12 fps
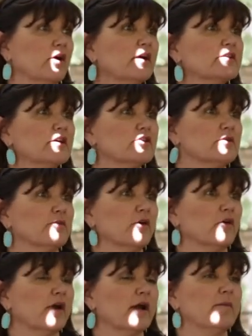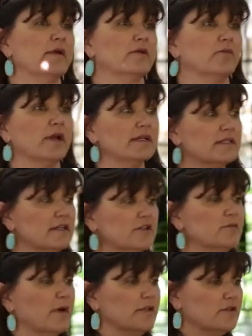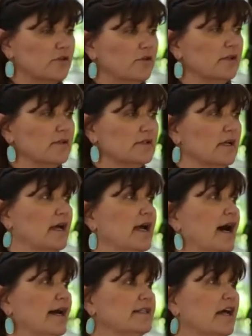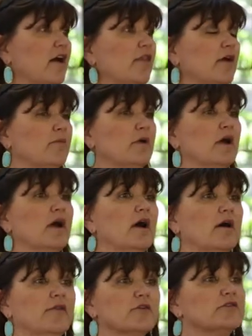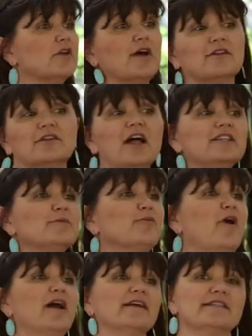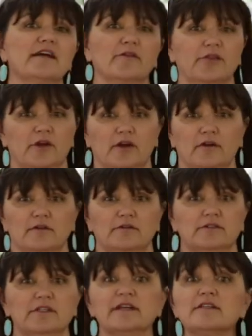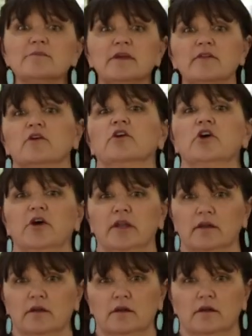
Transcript: Architecture program, and when I teach my students, I tell them, there's lots of products out there. Doesn't mean they're good.